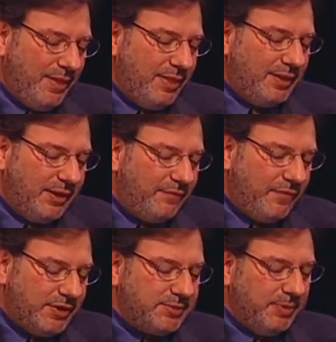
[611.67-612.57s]
the
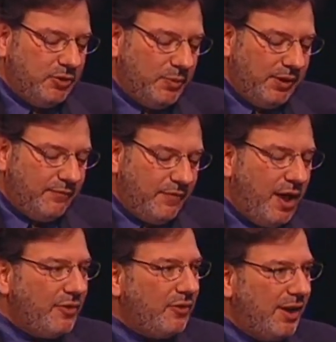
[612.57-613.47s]
difference between
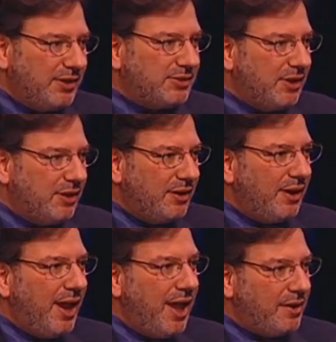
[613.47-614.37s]
father and son
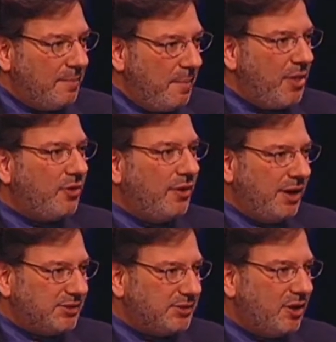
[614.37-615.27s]
and mother
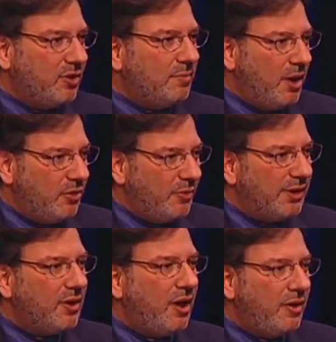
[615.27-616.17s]
and son or mother
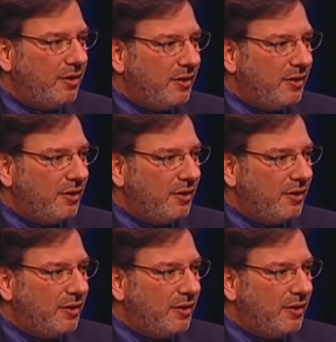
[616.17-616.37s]
and daughter,